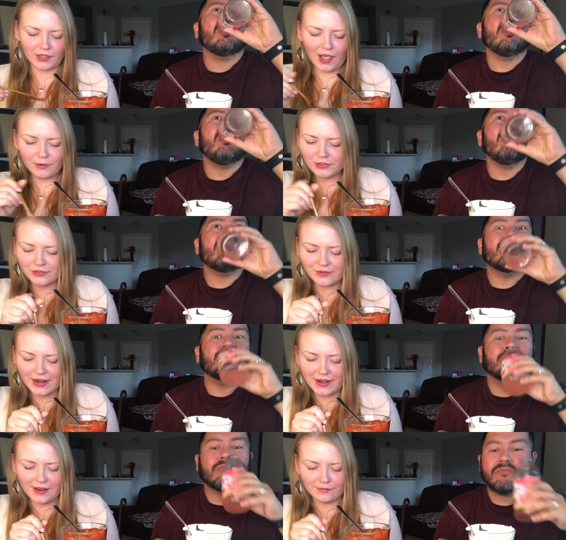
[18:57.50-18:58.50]
Speaker 1: I wasn't
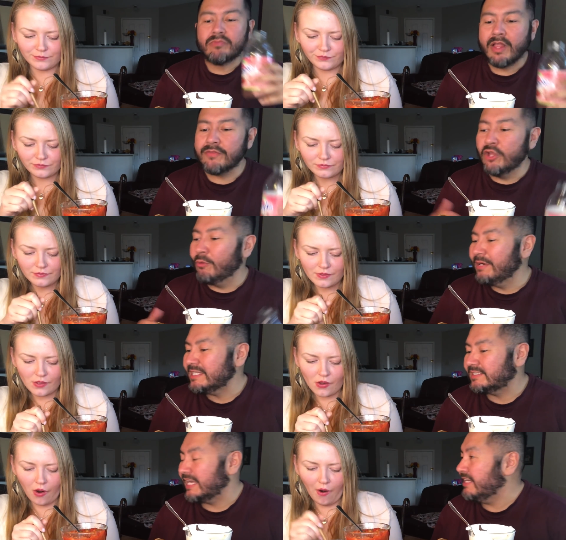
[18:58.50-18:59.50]
ready.
Speaker 2: Nobody
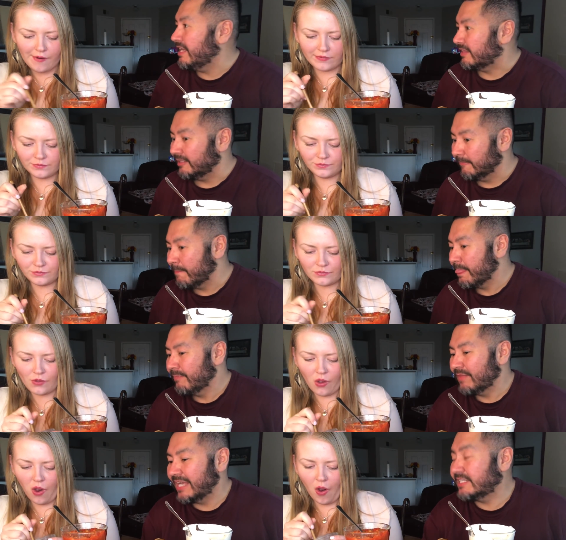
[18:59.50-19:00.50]
said nothing.
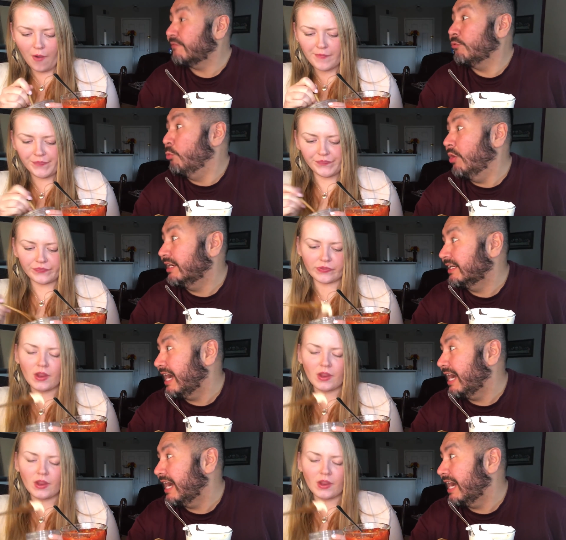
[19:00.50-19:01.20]
Except for one